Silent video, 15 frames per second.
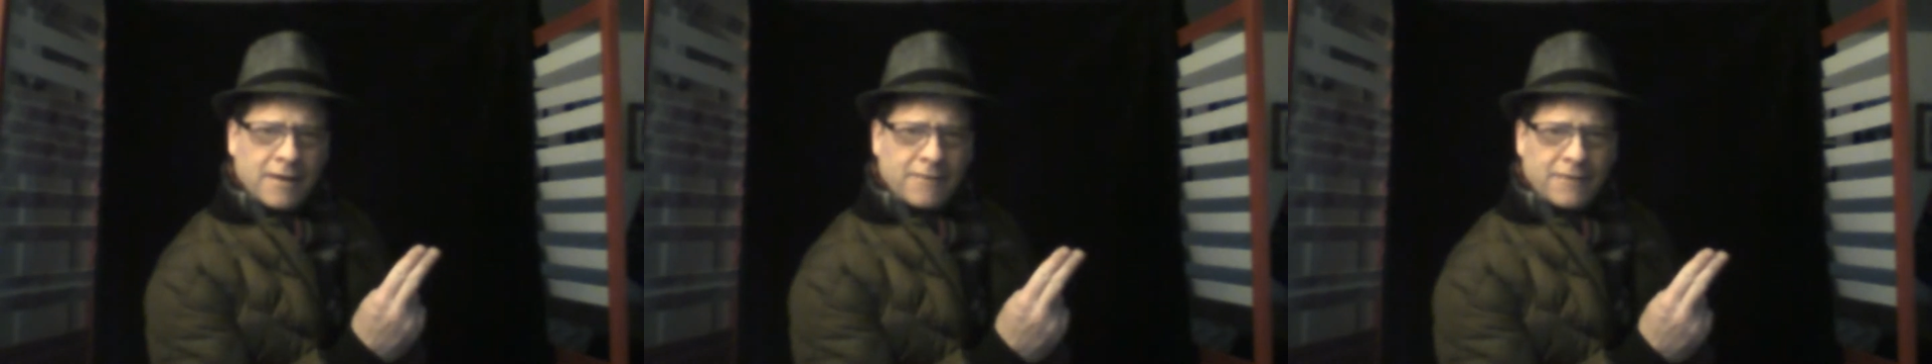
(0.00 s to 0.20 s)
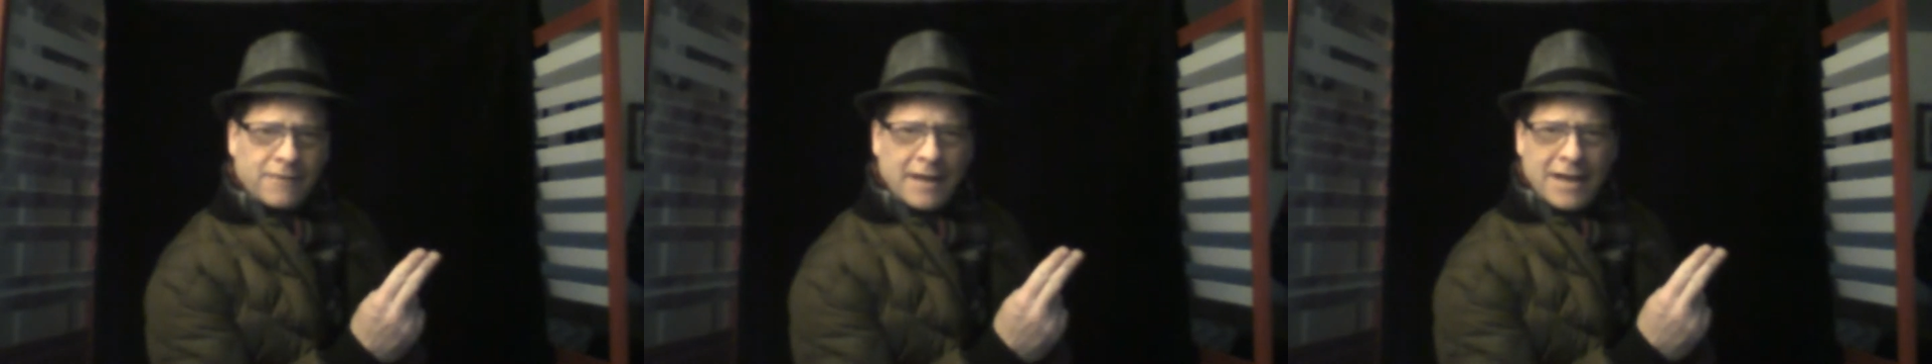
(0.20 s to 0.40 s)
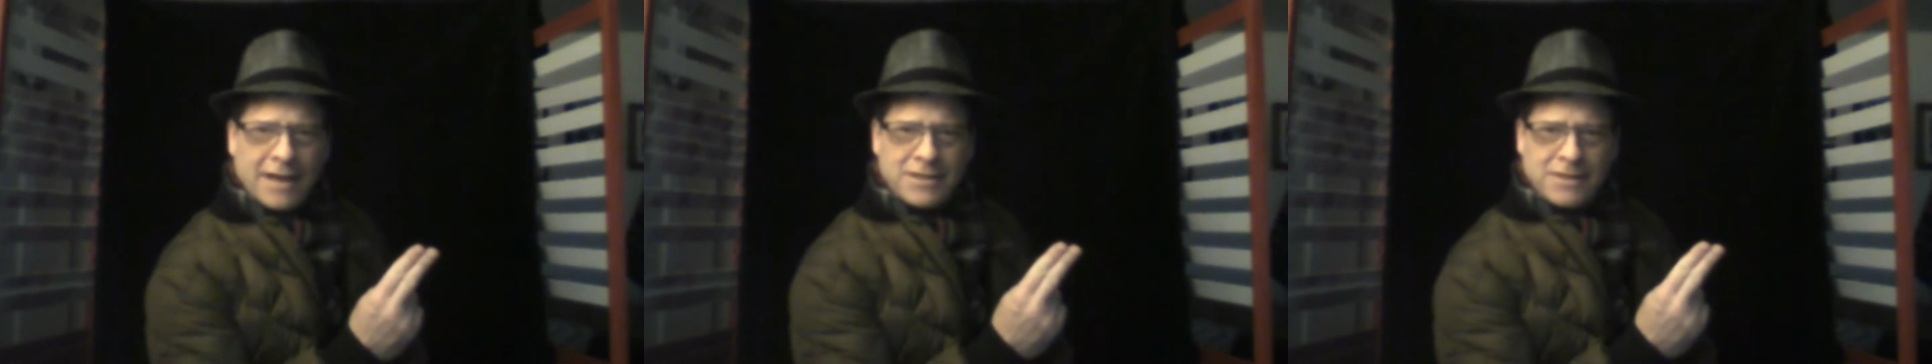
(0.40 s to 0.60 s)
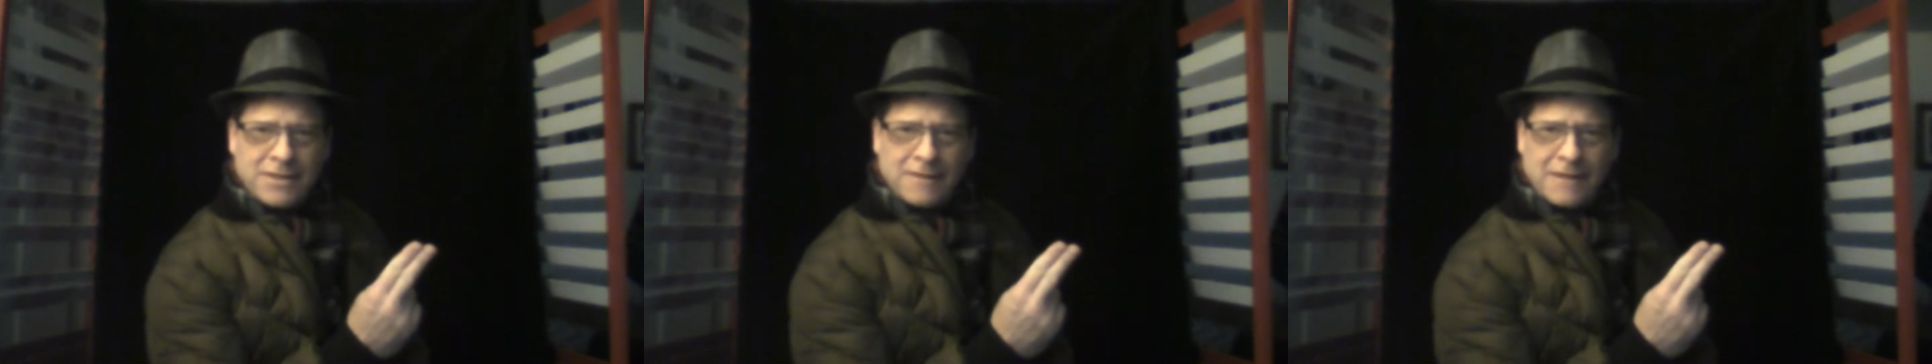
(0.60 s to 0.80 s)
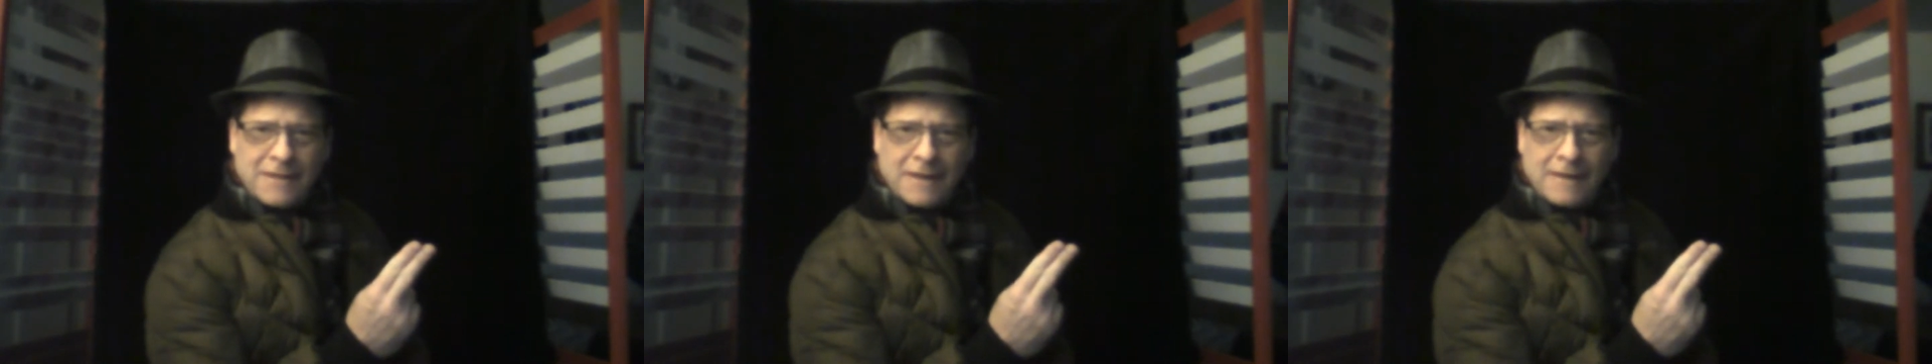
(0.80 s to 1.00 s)
flash
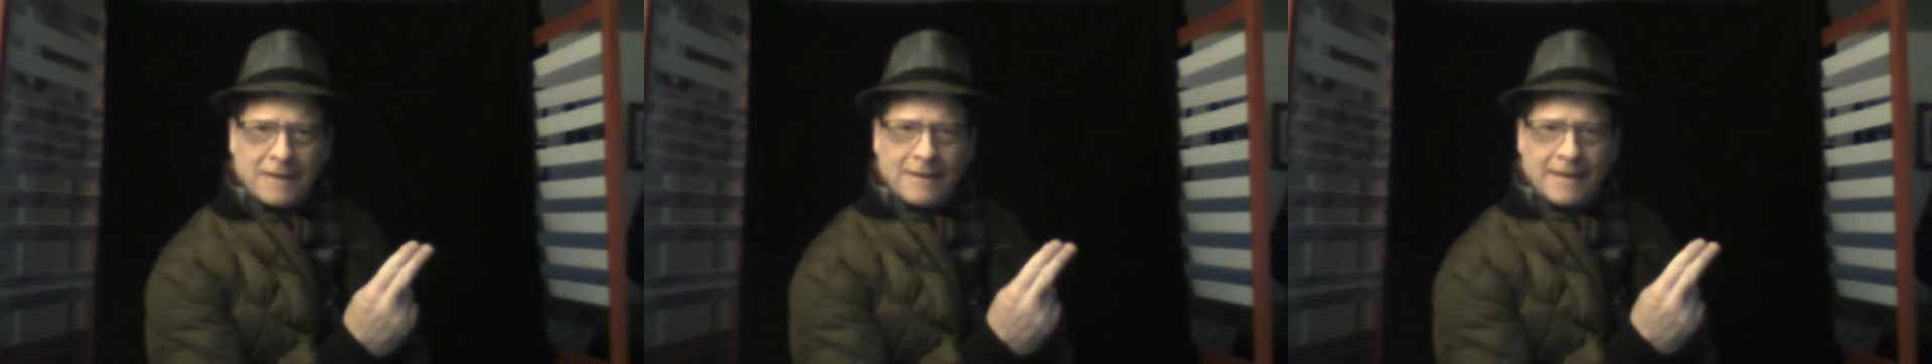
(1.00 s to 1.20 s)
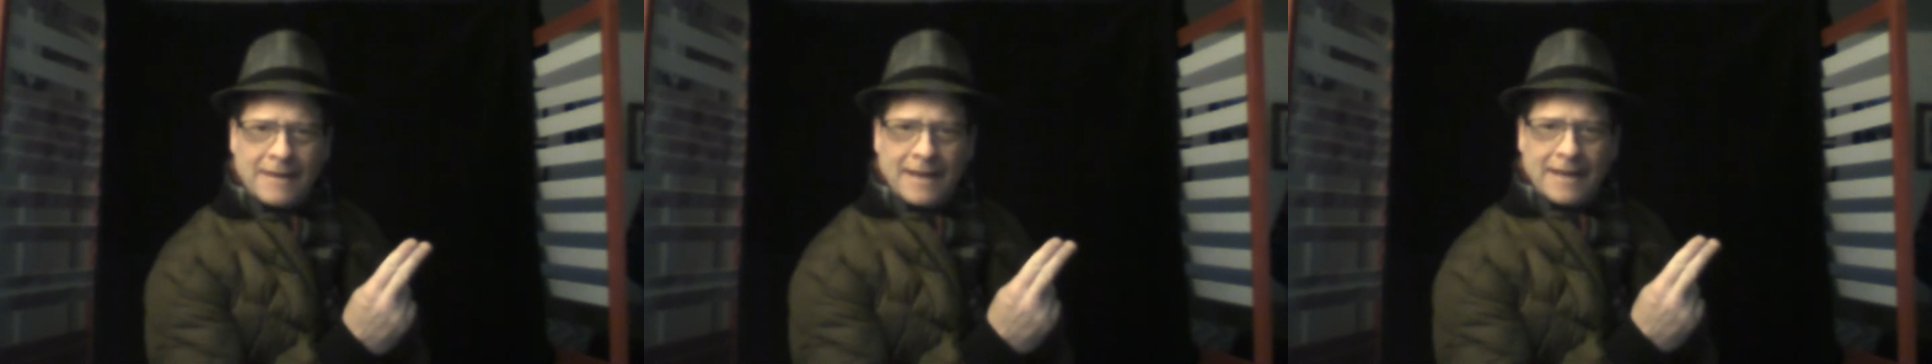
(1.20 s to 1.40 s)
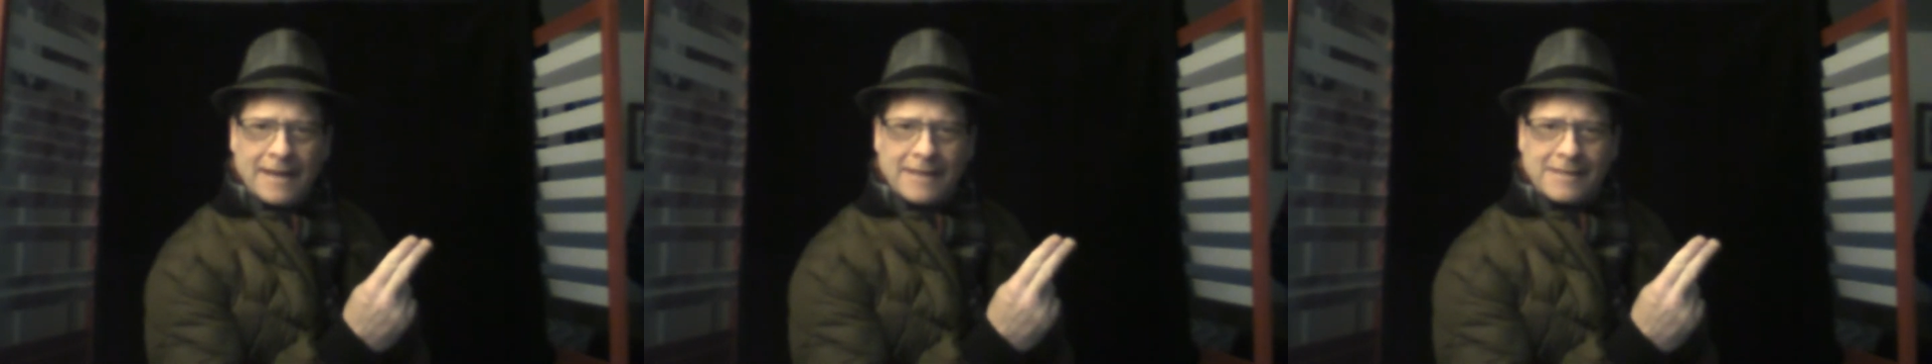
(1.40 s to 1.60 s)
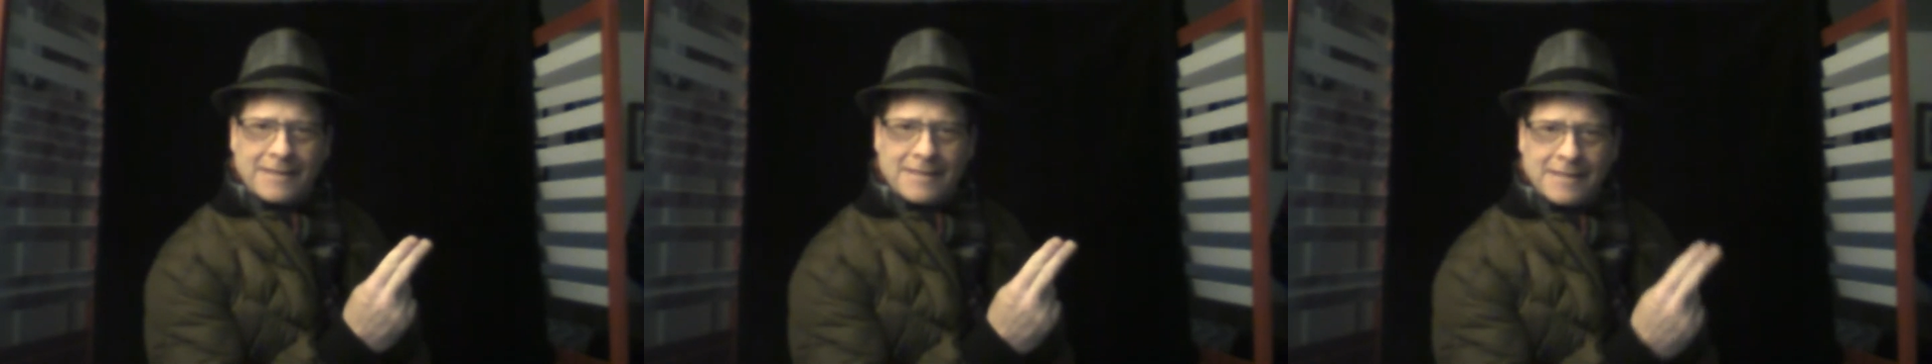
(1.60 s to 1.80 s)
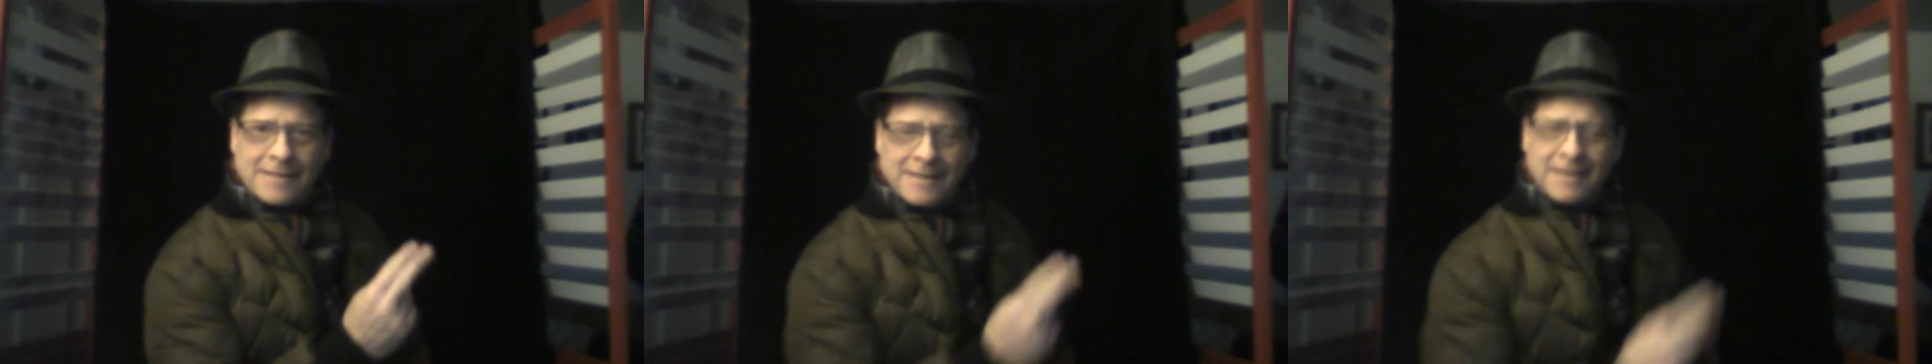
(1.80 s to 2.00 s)
you their dicks.